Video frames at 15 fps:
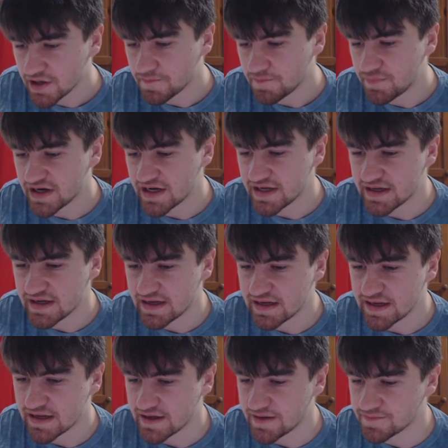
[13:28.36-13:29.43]
But
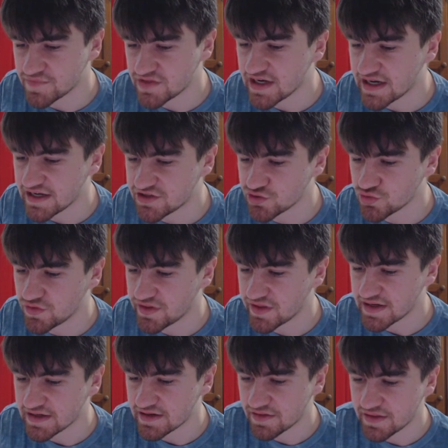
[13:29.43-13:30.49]
yeah, I do
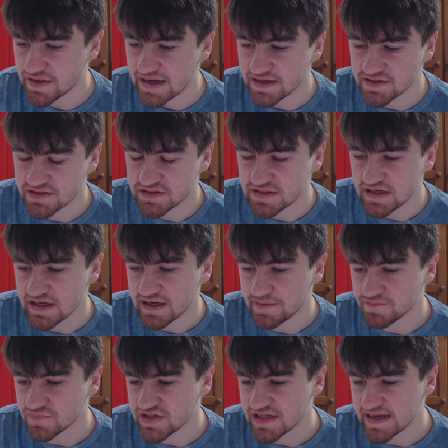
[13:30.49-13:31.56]
think that
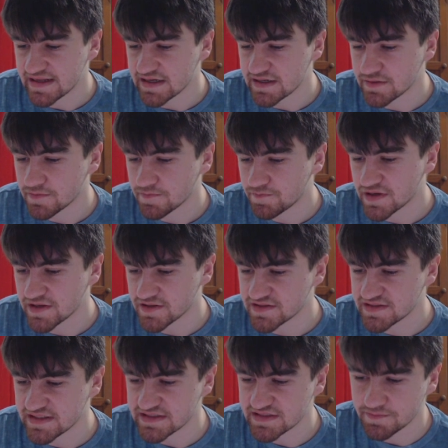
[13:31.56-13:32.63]
getting
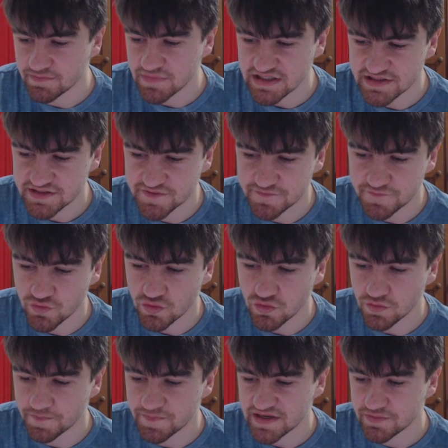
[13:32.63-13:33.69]
Butters is a must
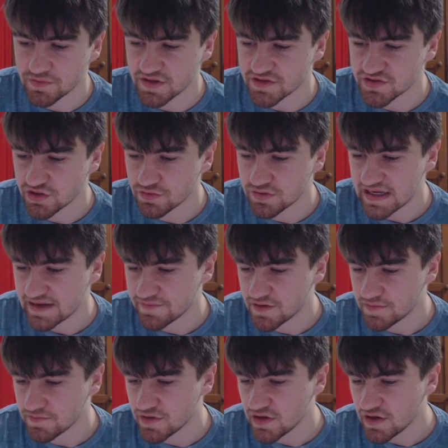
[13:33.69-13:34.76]
for people that don't have
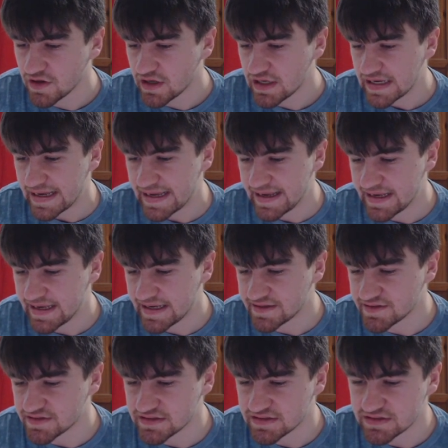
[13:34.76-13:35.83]
him,
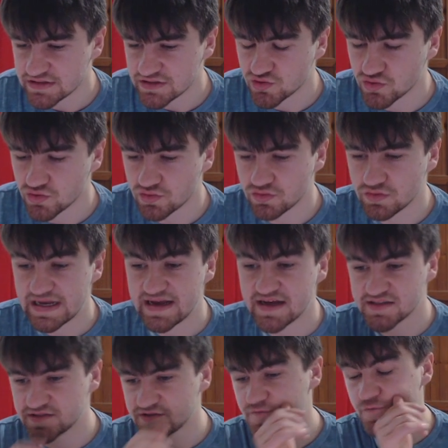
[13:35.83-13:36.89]
or
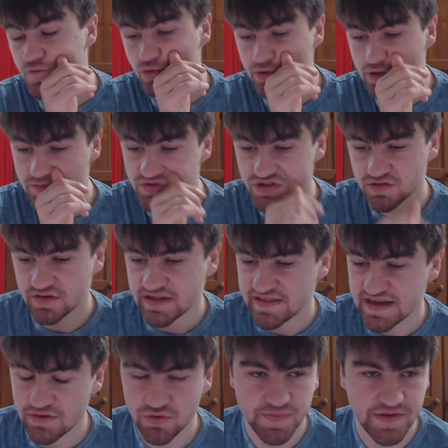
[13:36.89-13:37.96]
as a forward option,
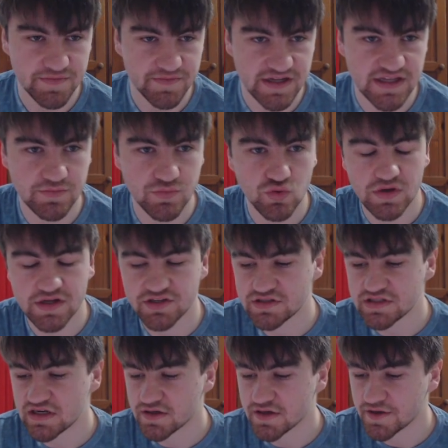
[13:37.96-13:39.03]
that would be my number 1
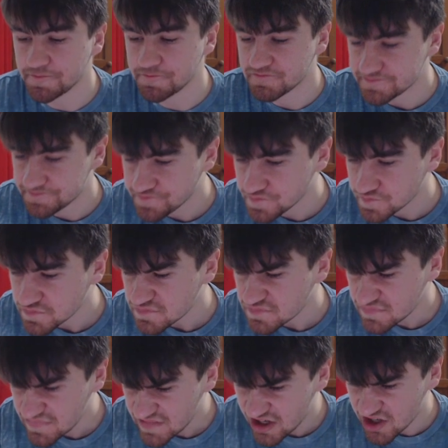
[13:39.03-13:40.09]
target.
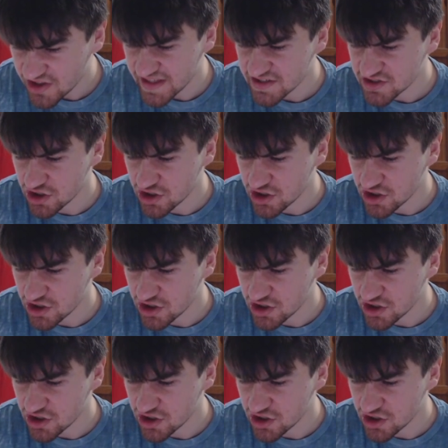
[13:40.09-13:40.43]
I think